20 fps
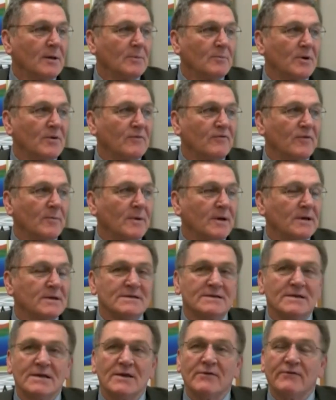But from a
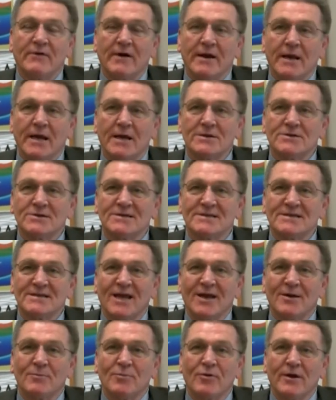city financial
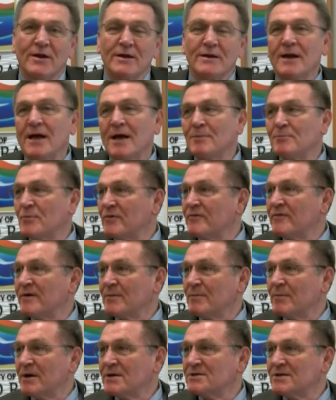standpoint, not moving a
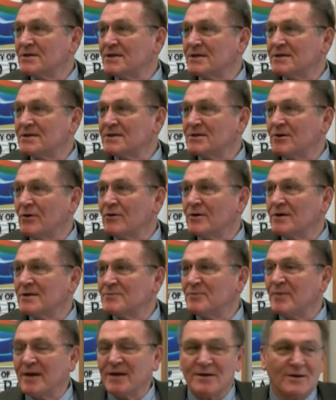bunch of this snow has
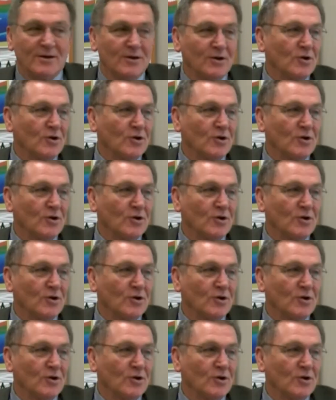been